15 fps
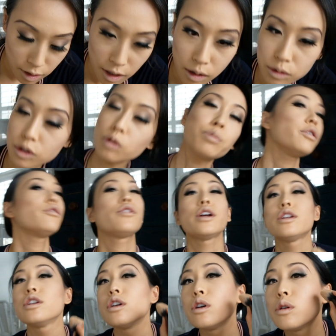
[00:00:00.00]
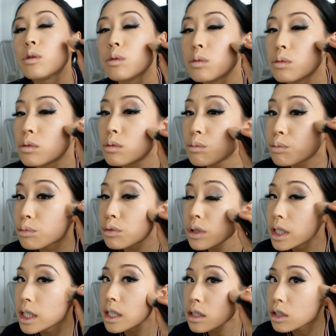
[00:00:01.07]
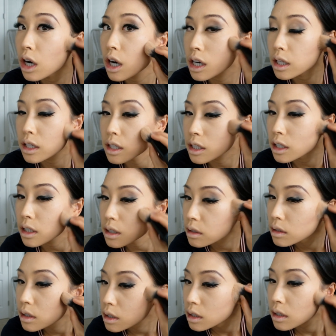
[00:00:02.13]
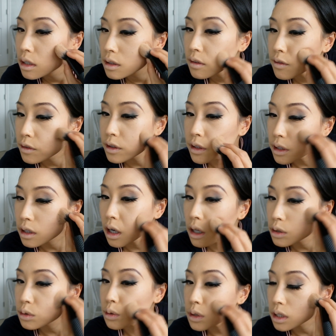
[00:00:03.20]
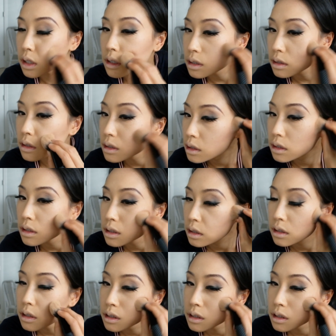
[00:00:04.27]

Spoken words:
Now don't be afraid to go pretty dark here for the contour. It's time for